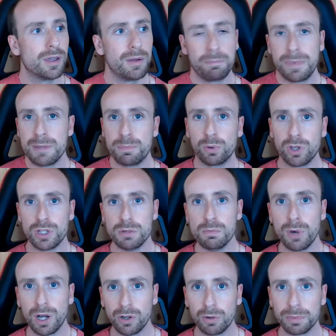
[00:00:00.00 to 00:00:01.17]
that you
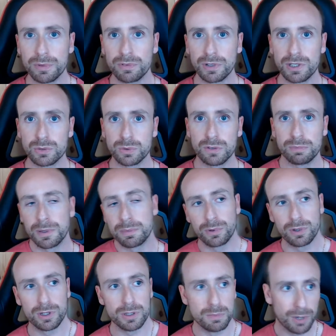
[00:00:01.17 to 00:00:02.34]
might not be friends with, people that
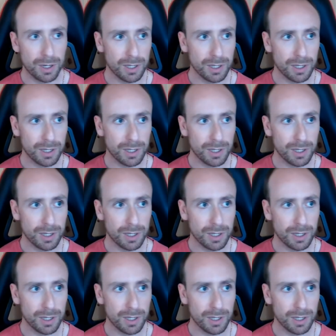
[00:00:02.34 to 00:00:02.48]
you might